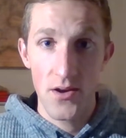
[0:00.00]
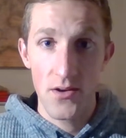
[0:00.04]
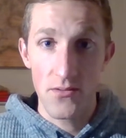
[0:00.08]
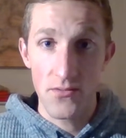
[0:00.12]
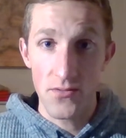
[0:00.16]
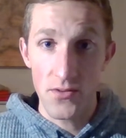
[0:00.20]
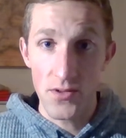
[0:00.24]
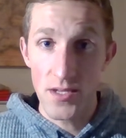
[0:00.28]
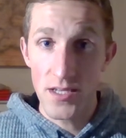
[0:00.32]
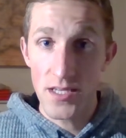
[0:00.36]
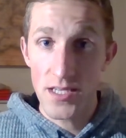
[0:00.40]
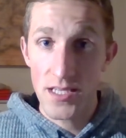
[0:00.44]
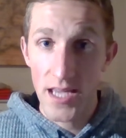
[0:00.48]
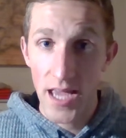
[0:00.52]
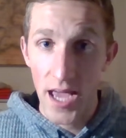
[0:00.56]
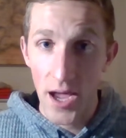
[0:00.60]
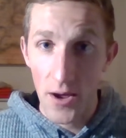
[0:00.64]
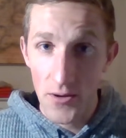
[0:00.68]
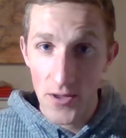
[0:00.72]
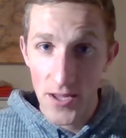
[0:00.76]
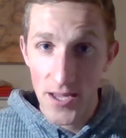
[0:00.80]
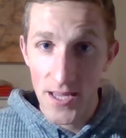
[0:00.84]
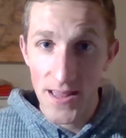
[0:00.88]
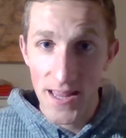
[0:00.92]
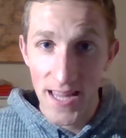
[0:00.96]
For this
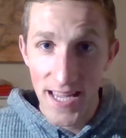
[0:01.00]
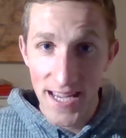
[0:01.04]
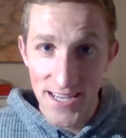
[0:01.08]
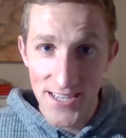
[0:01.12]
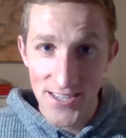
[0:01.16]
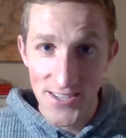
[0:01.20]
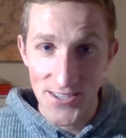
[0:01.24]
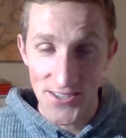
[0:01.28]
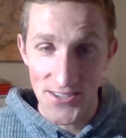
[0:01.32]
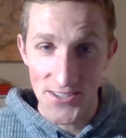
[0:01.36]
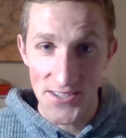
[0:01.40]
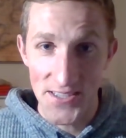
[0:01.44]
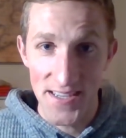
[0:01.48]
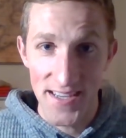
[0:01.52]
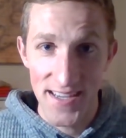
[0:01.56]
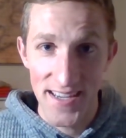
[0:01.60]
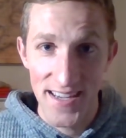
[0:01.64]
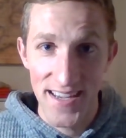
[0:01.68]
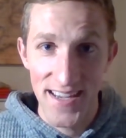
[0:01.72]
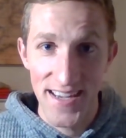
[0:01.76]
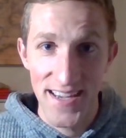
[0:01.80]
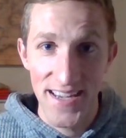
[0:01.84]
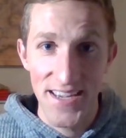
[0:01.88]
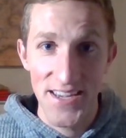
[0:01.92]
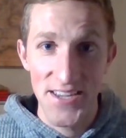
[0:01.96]
calculation,
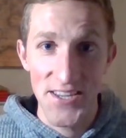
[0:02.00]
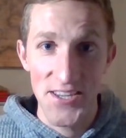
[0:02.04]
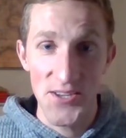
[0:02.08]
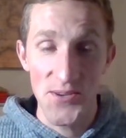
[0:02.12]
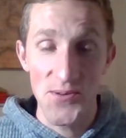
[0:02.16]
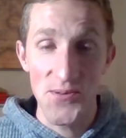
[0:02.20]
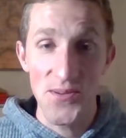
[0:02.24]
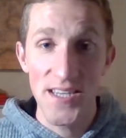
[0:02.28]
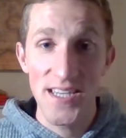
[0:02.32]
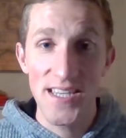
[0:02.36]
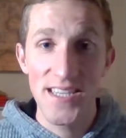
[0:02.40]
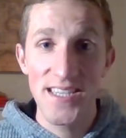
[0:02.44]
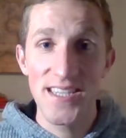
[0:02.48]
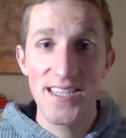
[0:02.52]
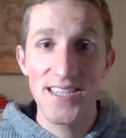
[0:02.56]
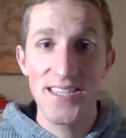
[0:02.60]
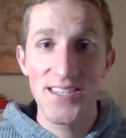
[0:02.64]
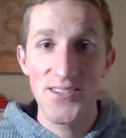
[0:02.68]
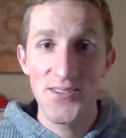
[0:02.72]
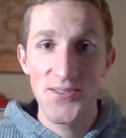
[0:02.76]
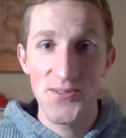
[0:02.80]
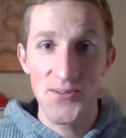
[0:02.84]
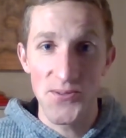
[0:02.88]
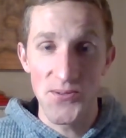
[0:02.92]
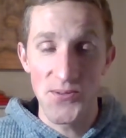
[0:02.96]
you need to
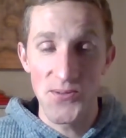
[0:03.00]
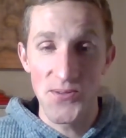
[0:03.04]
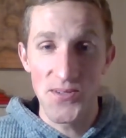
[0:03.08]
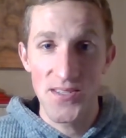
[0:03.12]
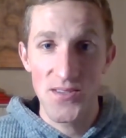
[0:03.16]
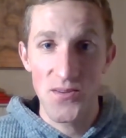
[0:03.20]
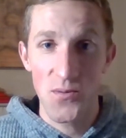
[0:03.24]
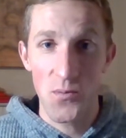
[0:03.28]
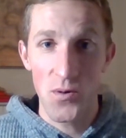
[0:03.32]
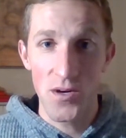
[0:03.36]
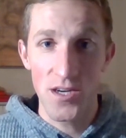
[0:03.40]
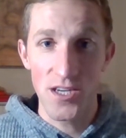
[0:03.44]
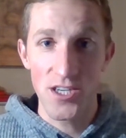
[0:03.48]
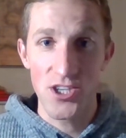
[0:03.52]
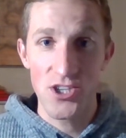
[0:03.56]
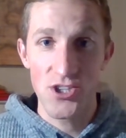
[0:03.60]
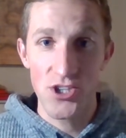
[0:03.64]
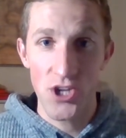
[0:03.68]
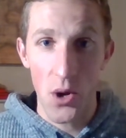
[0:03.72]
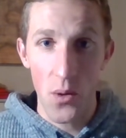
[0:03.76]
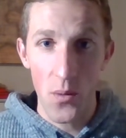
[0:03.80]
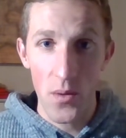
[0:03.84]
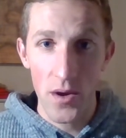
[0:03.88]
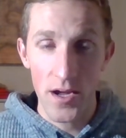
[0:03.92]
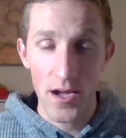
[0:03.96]
use what is
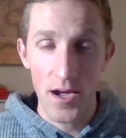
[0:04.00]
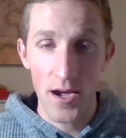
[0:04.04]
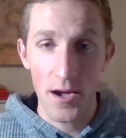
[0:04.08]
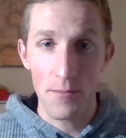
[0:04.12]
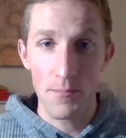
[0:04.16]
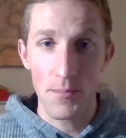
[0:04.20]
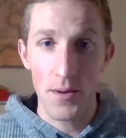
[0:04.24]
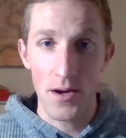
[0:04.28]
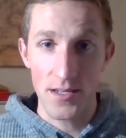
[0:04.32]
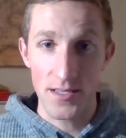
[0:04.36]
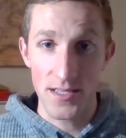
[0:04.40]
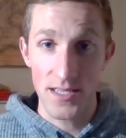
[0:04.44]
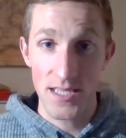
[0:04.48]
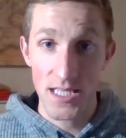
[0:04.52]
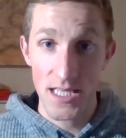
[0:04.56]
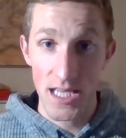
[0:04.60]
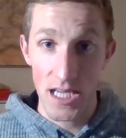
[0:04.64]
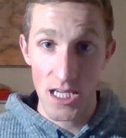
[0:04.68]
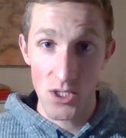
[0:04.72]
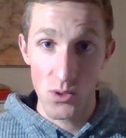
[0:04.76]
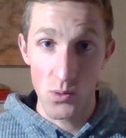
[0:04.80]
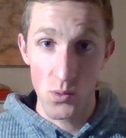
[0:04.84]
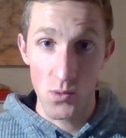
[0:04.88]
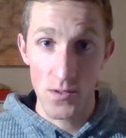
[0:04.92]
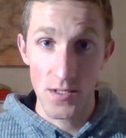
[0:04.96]
showing up on
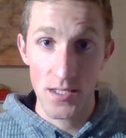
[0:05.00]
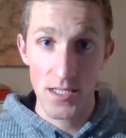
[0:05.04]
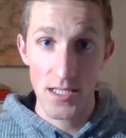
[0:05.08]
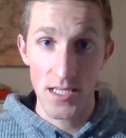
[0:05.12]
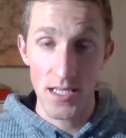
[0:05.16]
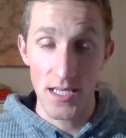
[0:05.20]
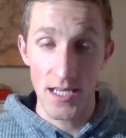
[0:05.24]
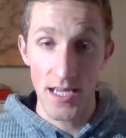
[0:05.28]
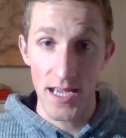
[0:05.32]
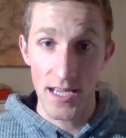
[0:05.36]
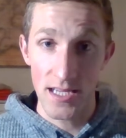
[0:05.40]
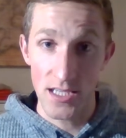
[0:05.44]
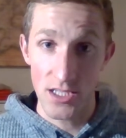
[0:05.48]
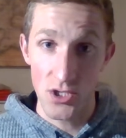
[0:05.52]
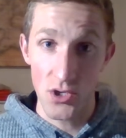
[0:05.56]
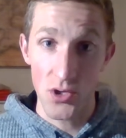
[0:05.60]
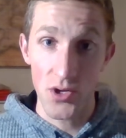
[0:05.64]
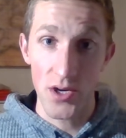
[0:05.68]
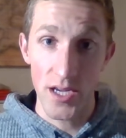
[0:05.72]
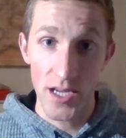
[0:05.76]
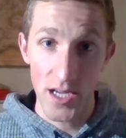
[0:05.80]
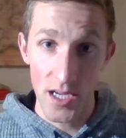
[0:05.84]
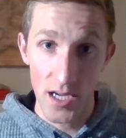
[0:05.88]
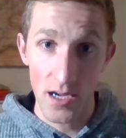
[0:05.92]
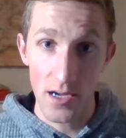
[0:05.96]
Schedule C as your
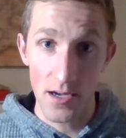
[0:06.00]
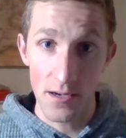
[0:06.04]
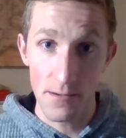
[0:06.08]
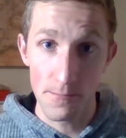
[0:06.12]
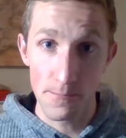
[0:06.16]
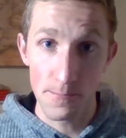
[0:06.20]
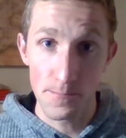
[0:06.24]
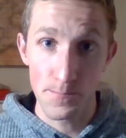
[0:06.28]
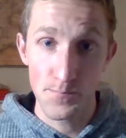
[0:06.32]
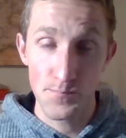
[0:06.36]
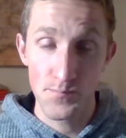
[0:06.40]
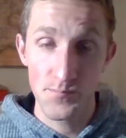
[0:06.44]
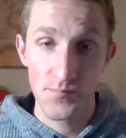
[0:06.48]
income.